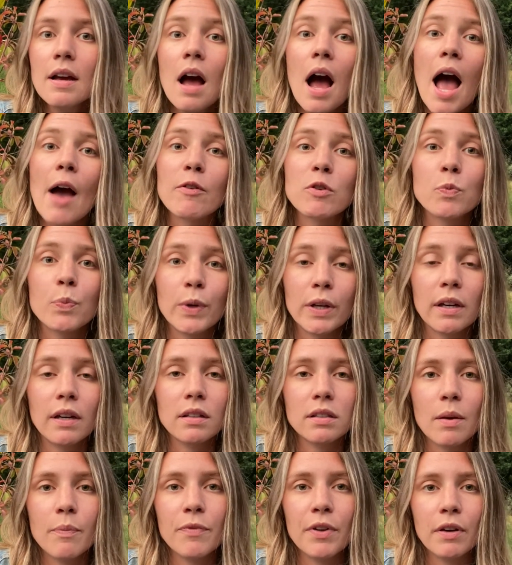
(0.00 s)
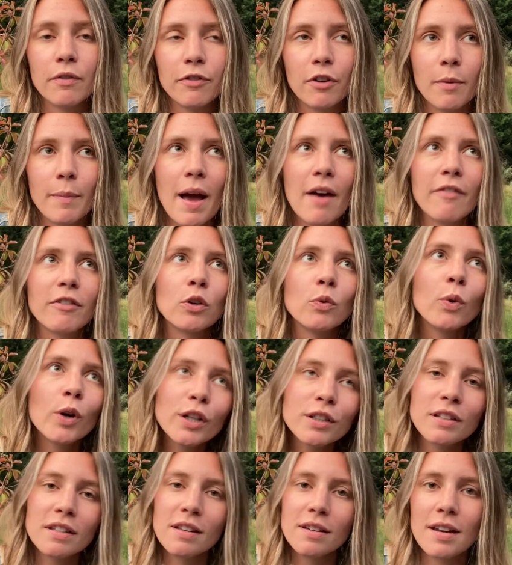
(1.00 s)
I was bringing something from having
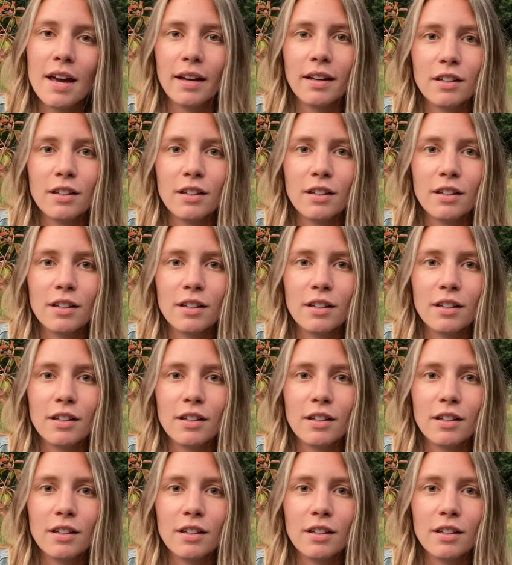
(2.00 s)
worked in the tech